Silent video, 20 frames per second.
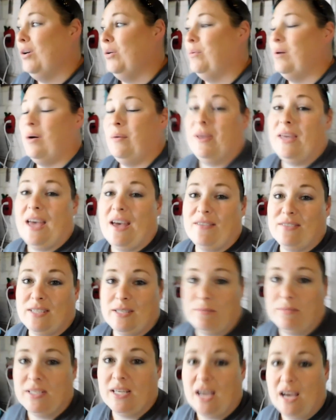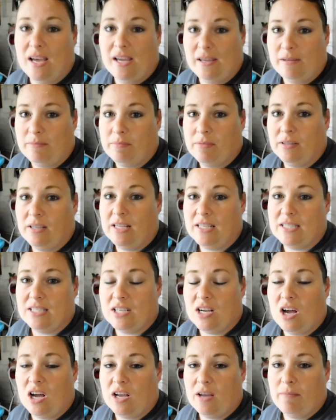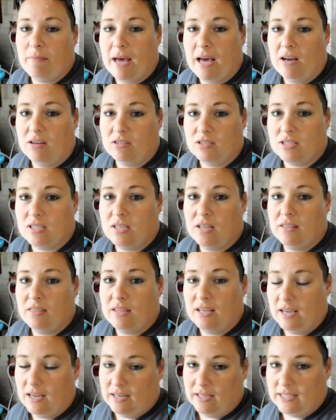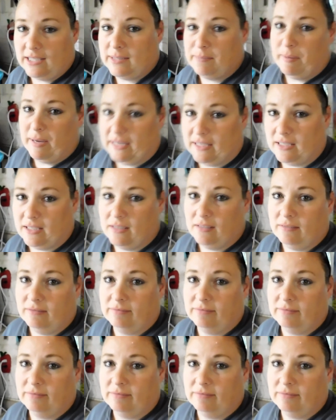While we have some time, let's talk about the unexpected.